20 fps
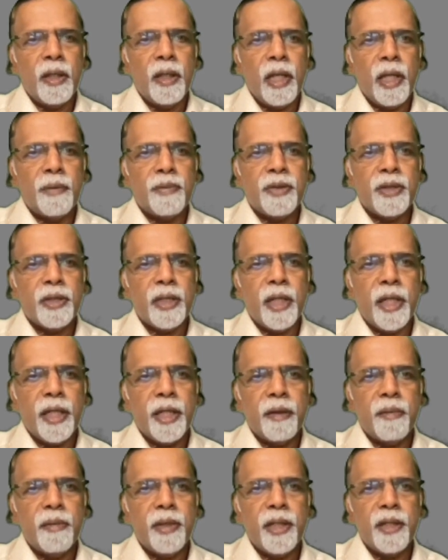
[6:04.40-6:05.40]
left
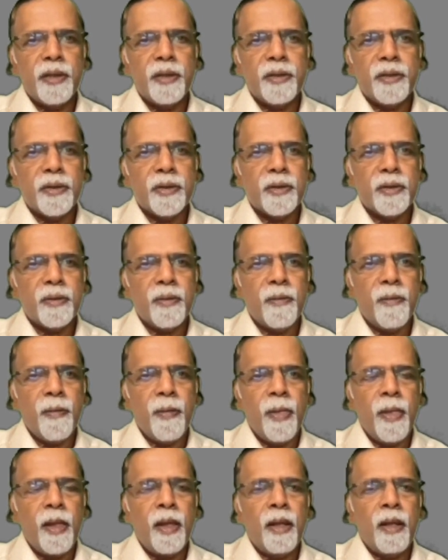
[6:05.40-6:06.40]
side means
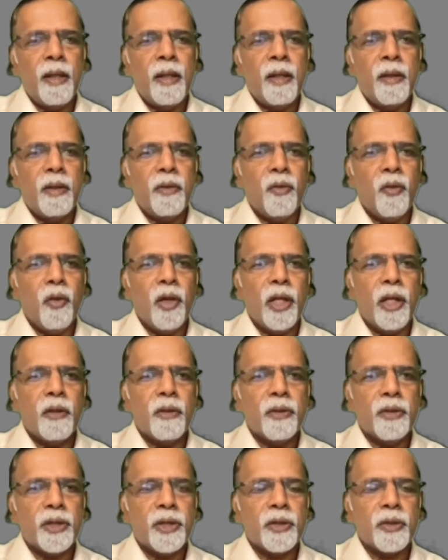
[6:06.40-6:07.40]
volume
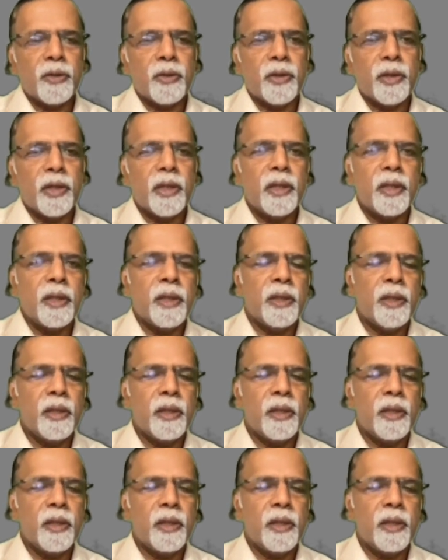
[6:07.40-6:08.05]
loss is on the